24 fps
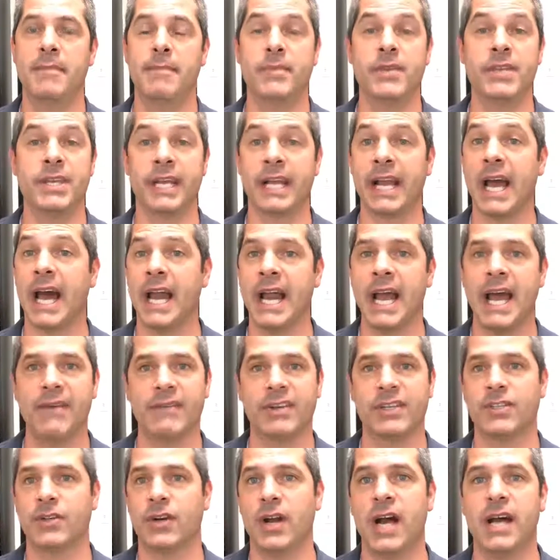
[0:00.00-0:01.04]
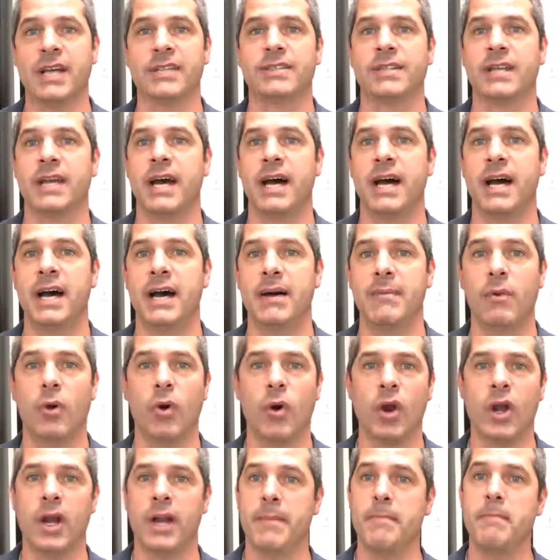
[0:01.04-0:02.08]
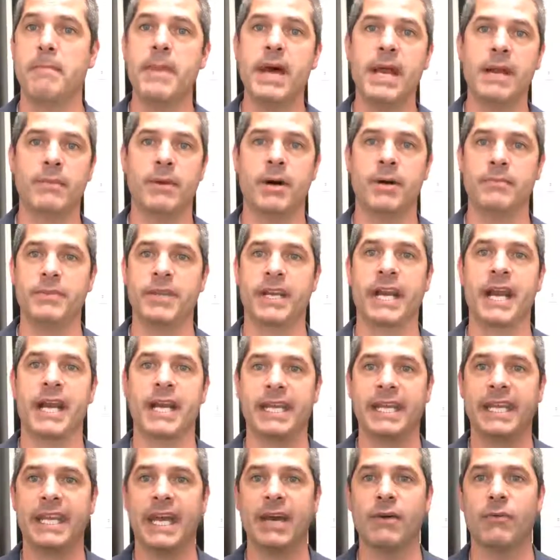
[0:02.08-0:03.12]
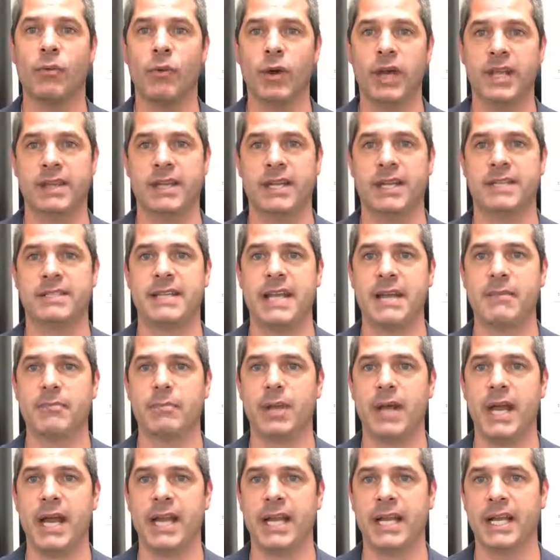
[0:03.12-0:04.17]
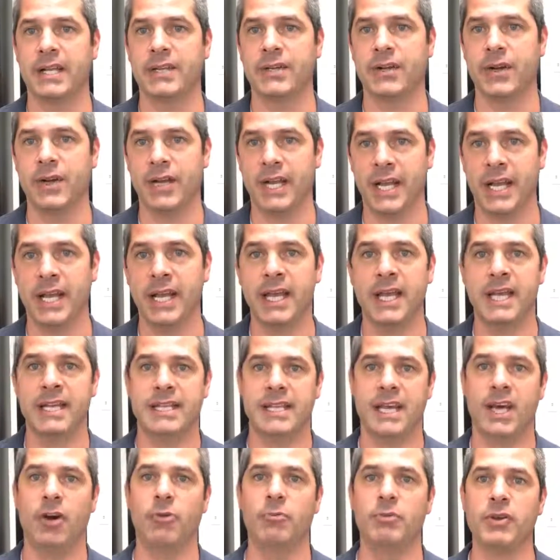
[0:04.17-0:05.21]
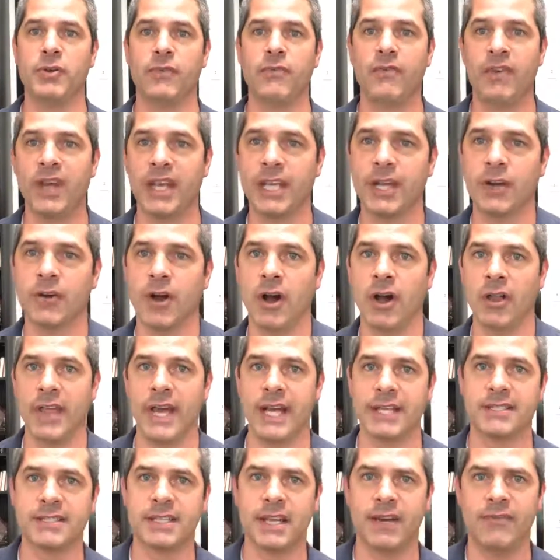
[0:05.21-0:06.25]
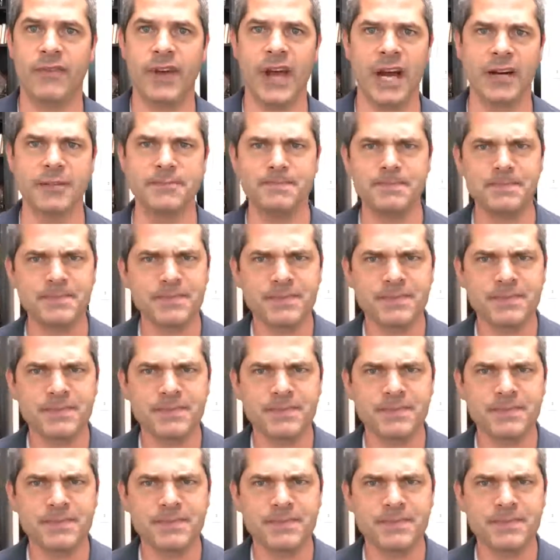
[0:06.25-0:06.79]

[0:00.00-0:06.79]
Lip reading: You got to have a trust, or at a minimum, you got to get with an estate planning attorney to help you figure all that stuff out.